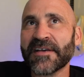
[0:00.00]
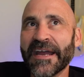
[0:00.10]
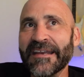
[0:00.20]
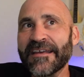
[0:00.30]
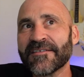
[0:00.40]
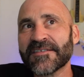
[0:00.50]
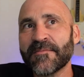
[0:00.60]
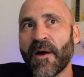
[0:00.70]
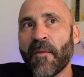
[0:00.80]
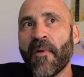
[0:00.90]
ideas
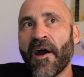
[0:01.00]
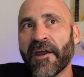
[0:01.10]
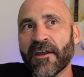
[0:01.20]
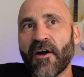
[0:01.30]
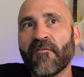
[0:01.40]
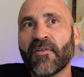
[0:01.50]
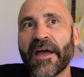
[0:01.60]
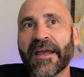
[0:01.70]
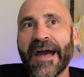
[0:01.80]
to my mind of like,